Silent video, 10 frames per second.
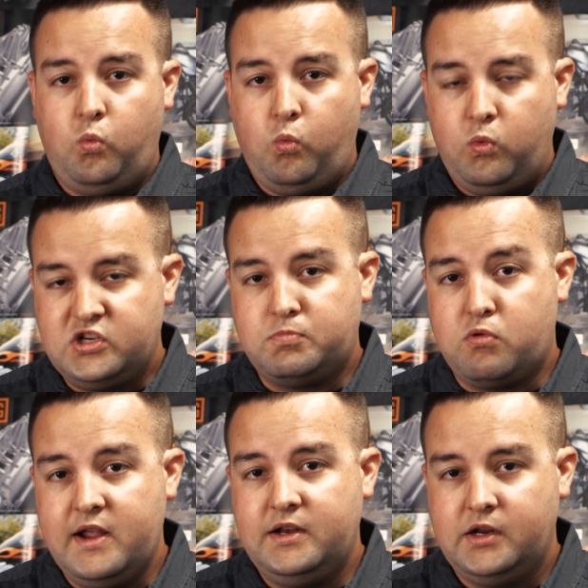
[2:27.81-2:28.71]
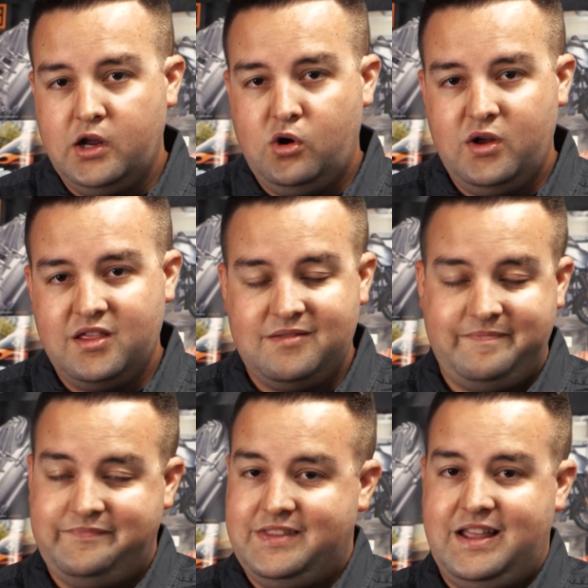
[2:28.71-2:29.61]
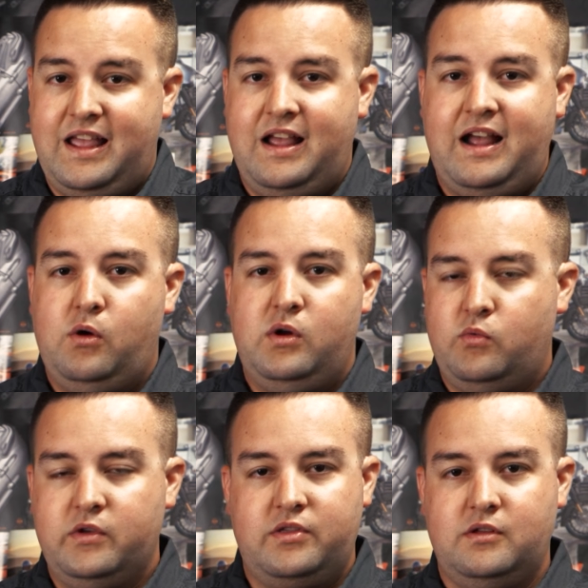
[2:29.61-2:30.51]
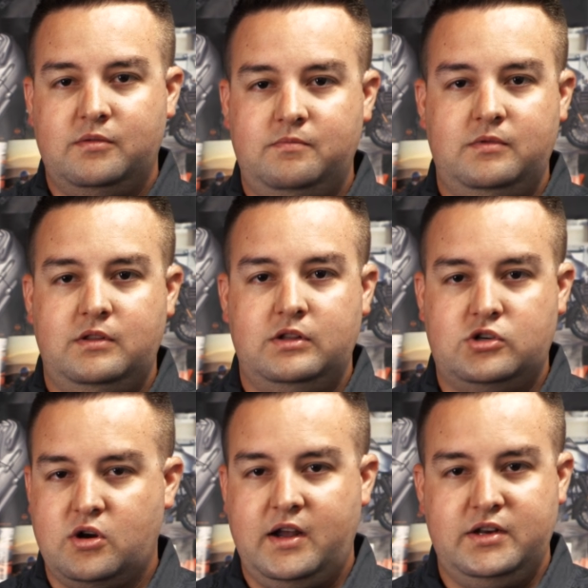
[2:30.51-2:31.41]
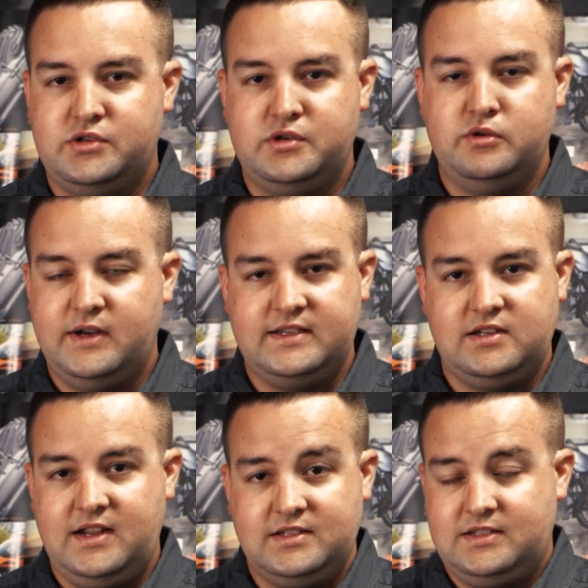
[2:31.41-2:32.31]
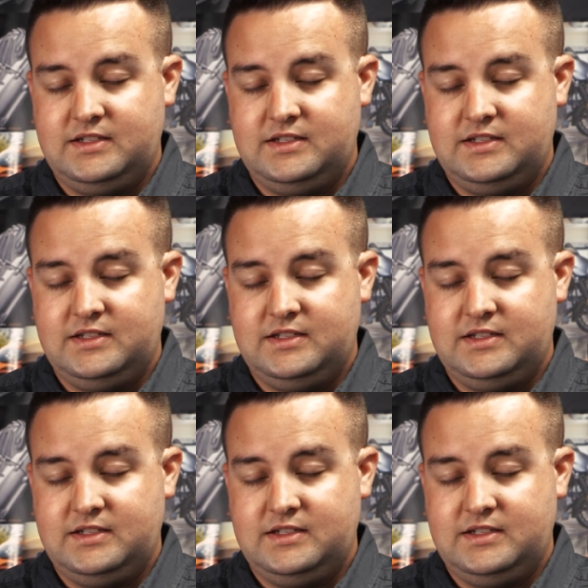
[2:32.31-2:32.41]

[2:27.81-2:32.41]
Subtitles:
which brand to go with, I went with the tried and true S&S.